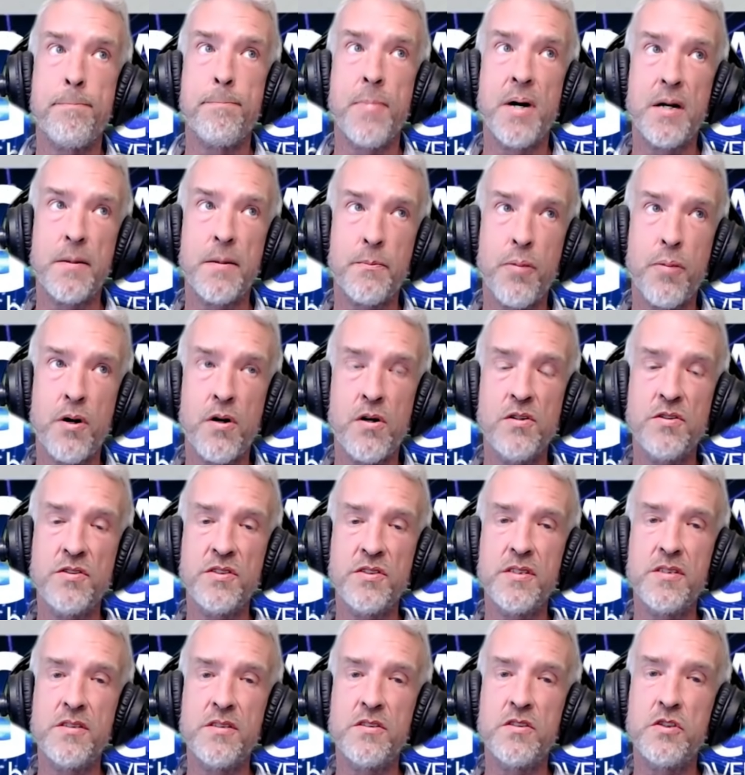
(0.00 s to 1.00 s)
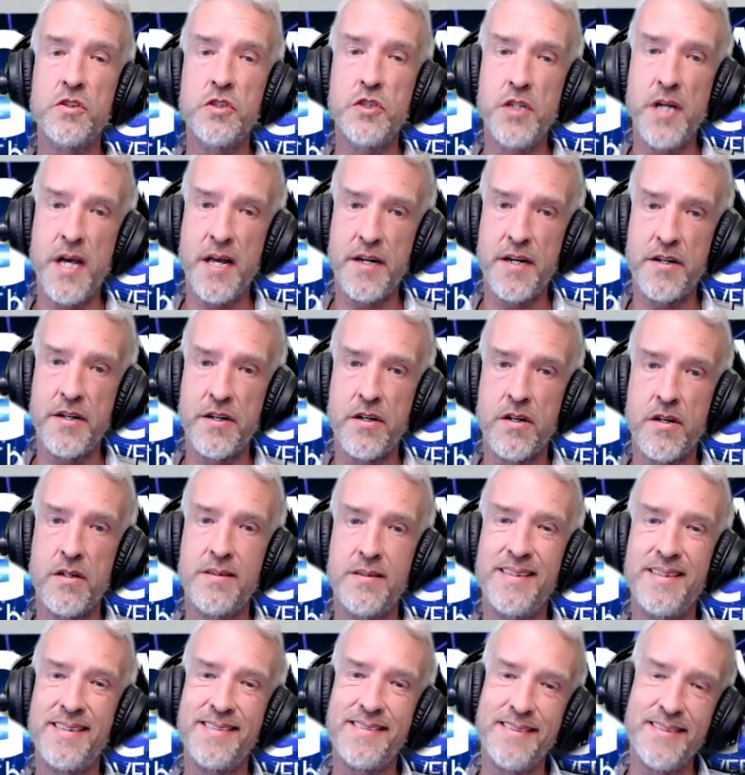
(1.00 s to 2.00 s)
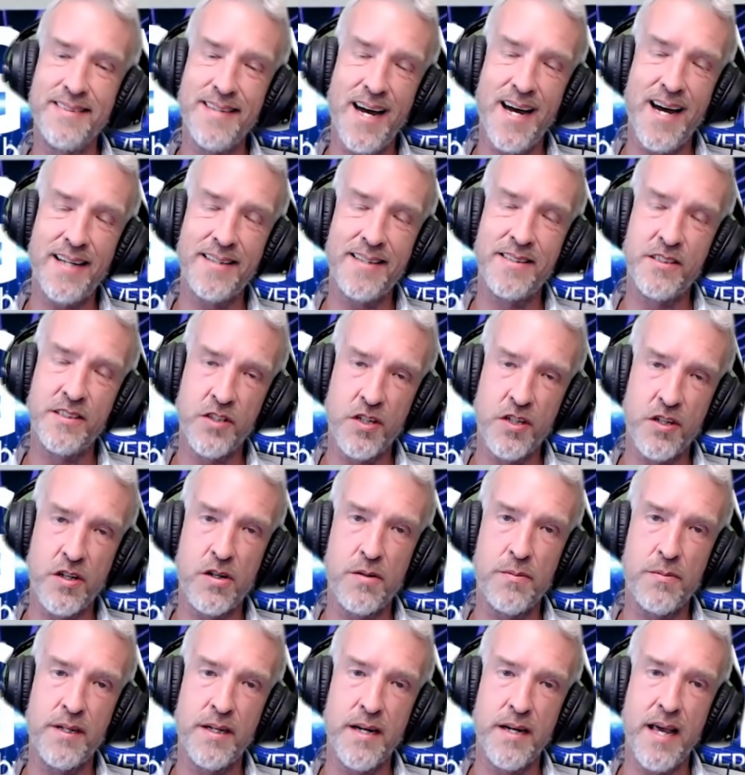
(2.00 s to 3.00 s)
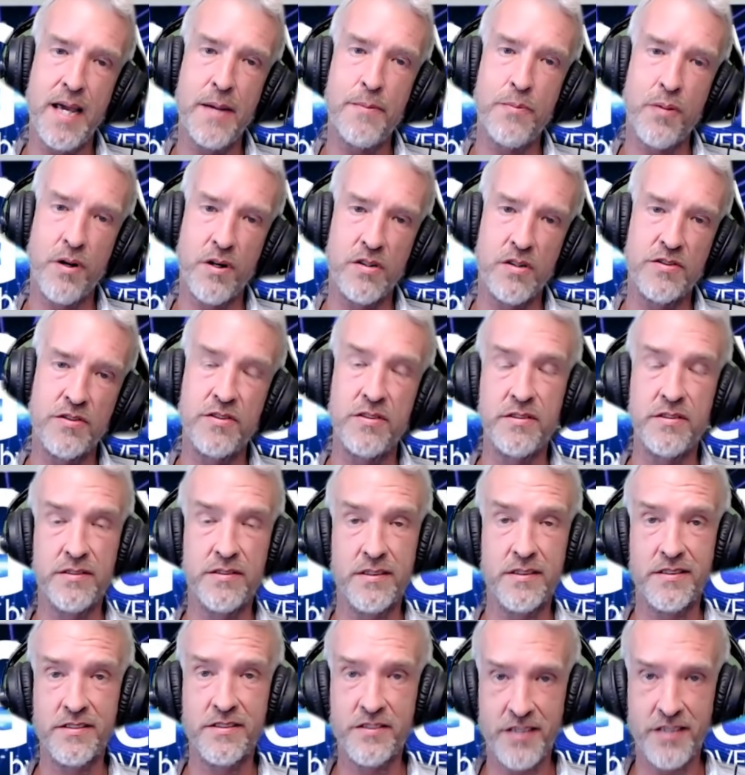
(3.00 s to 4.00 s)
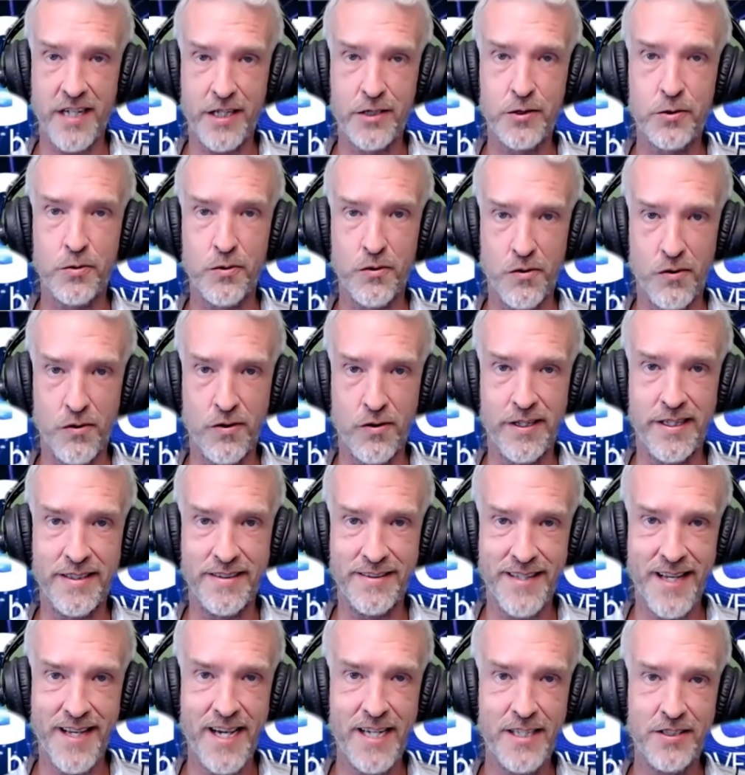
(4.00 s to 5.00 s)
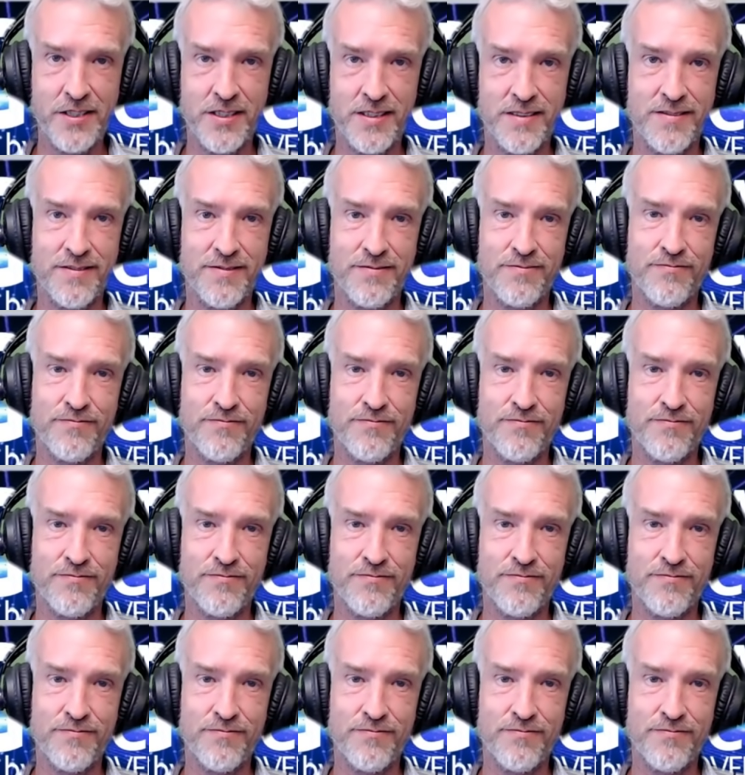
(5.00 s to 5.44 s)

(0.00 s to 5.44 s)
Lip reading: but a person's gender does not determine a person's sexual orientation.